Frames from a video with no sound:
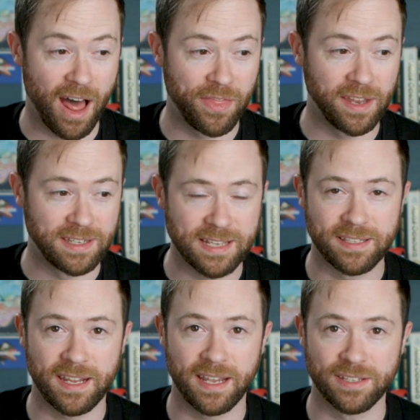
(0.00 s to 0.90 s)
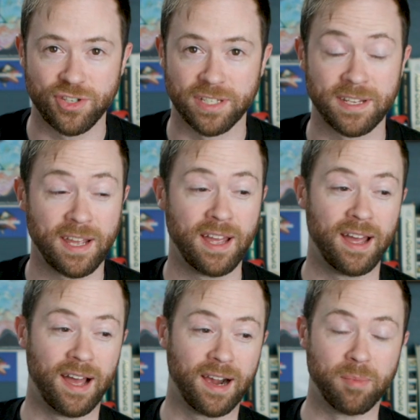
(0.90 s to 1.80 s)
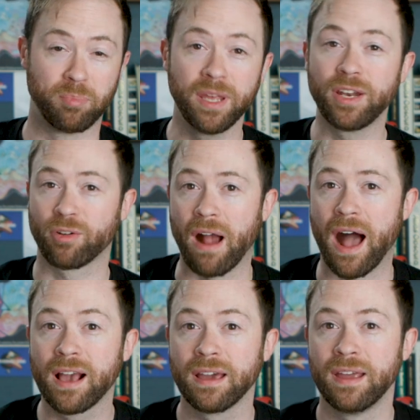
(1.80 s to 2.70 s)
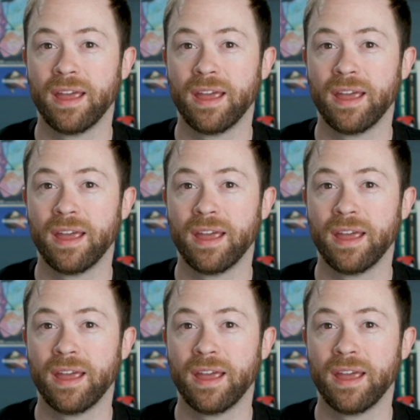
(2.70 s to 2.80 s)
authenticity is just a complete crock